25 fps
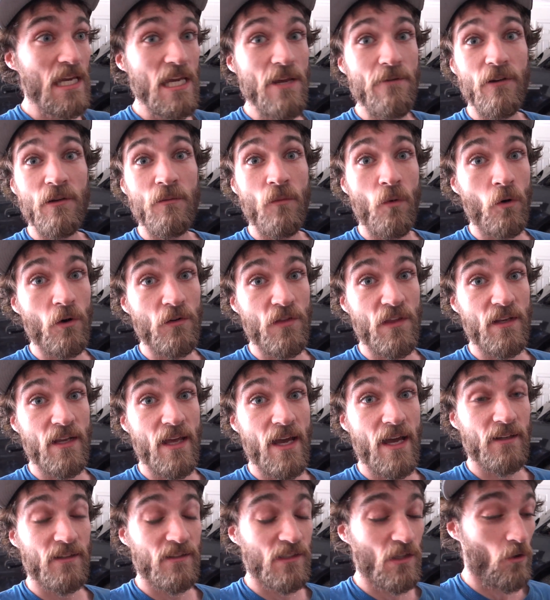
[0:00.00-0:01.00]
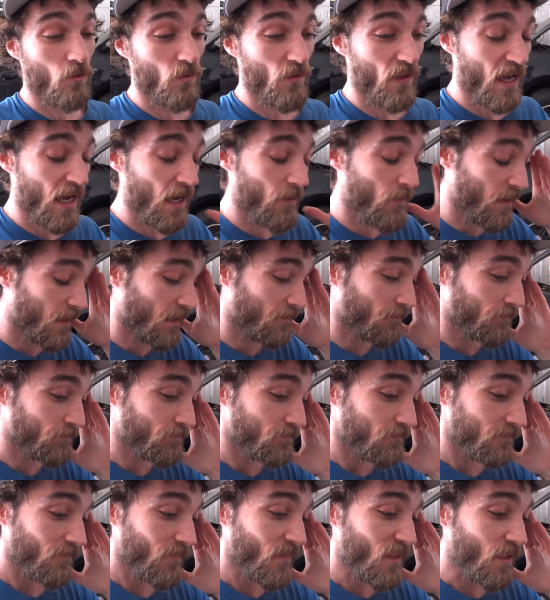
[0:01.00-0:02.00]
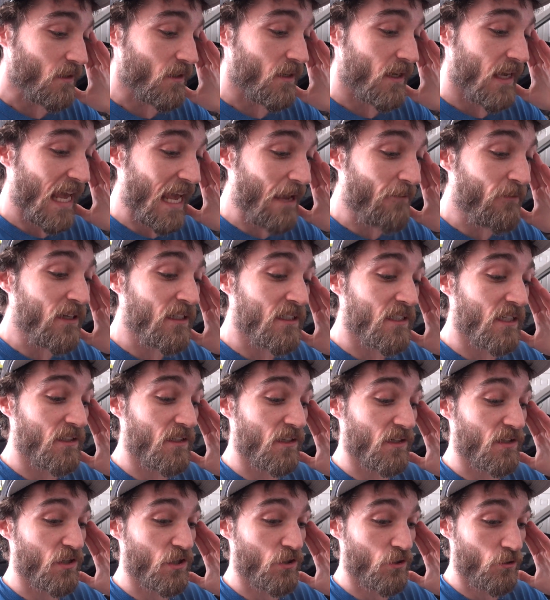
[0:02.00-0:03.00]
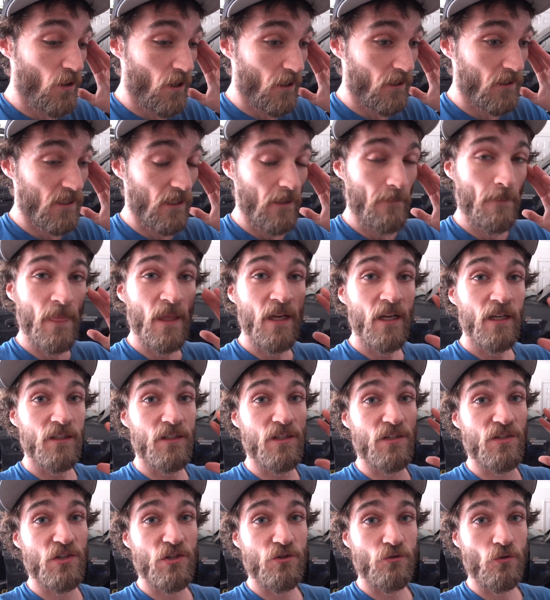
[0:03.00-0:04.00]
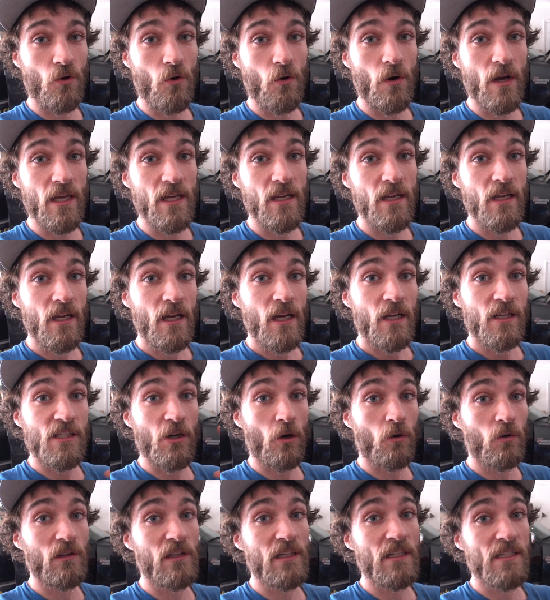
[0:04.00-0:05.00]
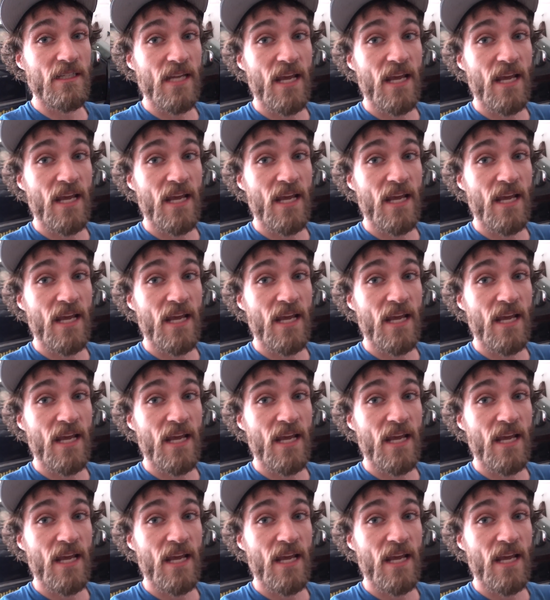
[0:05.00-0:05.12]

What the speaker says: even more than that. So I've been having to destroy, totally